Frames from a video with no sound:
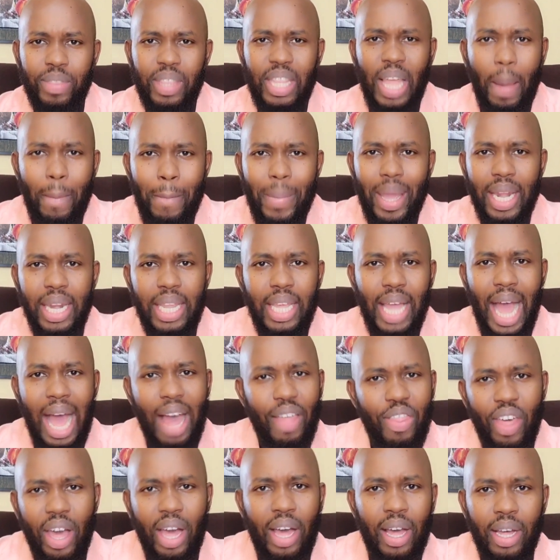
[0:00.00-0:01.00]
There are many
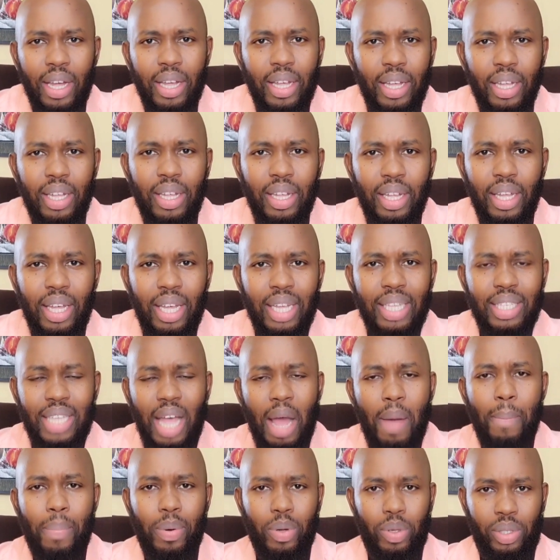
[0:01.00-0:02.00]
other
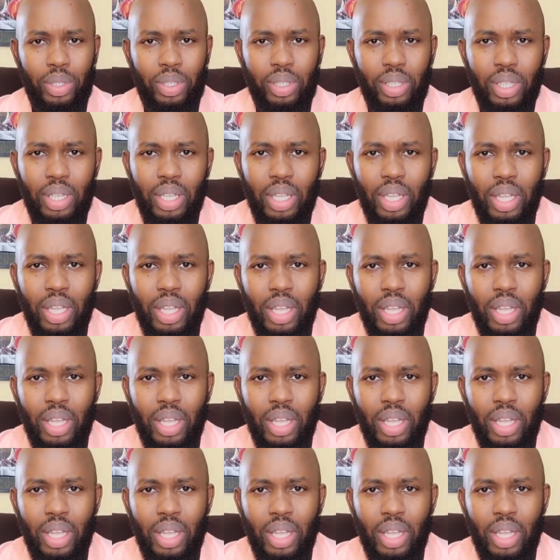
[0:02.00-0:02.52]
examples.